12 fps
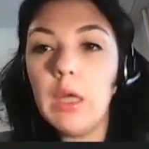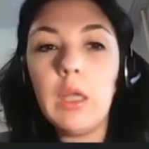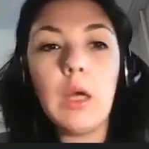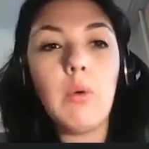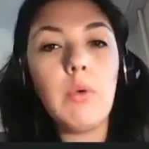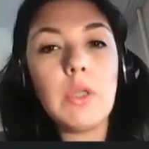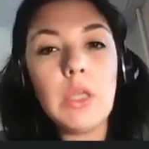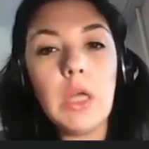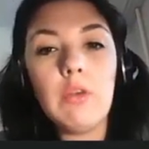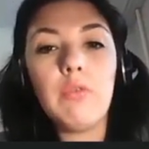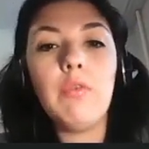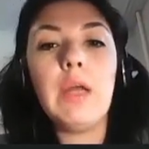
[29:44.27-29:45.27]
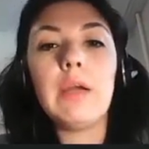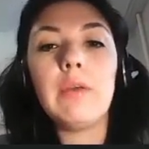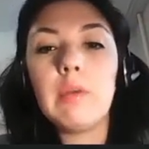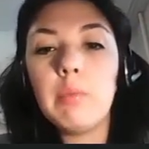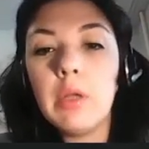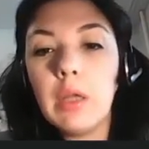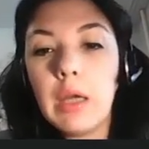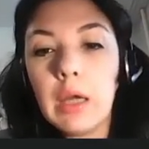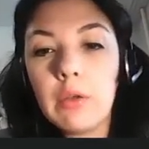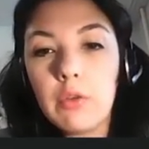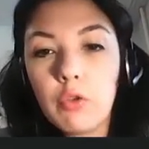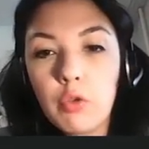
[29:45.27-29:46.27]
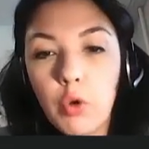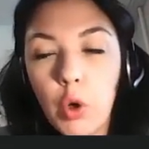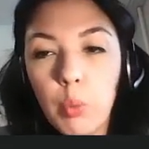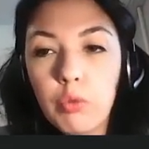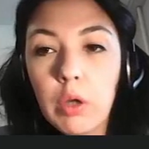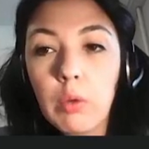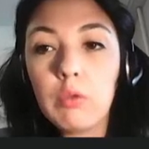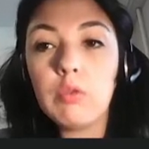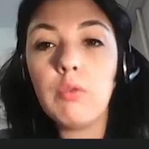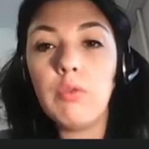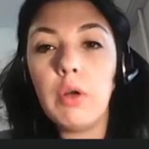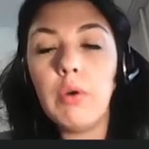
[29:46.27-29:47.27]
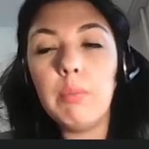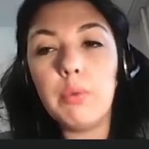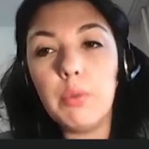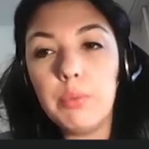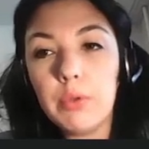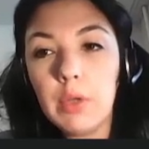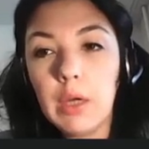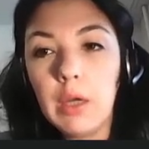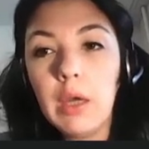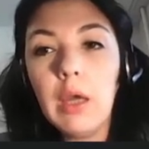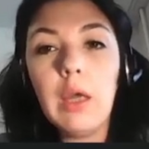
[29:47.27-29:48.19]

Nowadays, flexible endoscopes are also very popular,